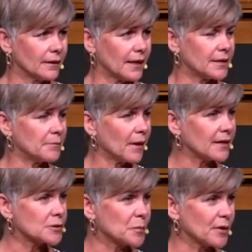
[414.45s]
And in my
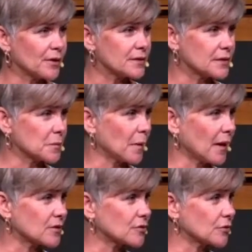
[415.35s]
experience as a
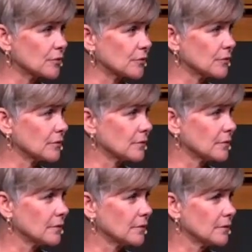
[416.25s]
pastor,
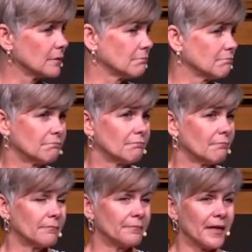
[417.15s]

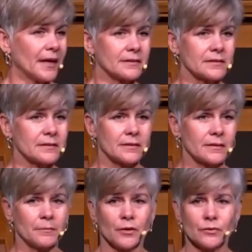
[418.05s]
that's
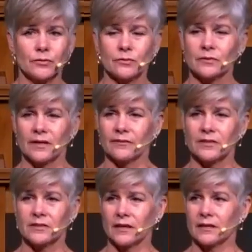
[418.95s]
the most
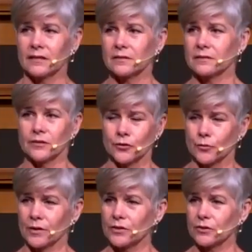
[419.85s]
devastating
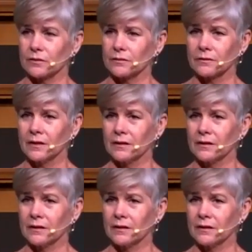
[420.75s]
situation